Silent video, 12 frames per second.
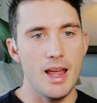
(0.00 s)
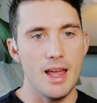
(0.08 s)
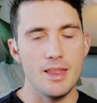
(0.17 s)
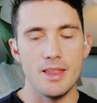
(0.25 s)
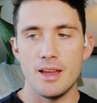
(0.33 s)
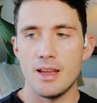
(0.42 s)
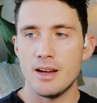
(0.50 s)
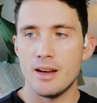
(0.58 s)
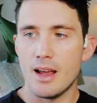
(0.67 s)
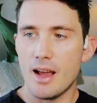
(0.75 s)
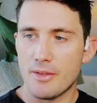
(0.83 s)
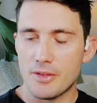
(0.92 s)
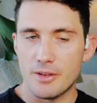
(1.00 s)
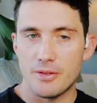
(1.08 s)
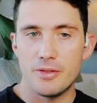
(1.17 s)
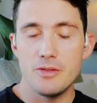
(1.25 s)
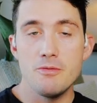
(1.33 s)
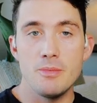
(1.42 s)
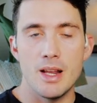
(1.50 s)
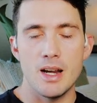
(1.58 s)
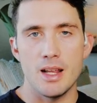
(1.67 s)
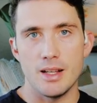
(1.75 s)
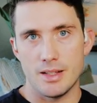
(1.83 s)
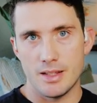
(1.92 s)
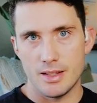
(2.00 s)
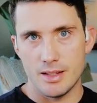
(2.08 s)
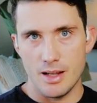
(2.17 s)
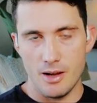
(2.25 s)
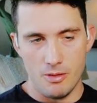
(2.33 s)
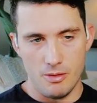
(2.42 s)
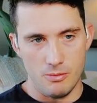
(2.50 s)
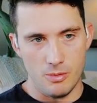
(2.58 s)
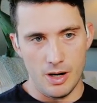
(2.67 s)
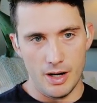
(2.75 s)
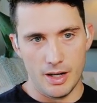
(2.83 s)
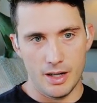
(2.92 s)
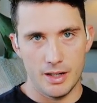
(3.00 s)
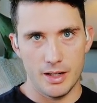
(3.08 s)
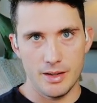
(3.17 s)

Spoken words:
And then after a few minutes, it will work.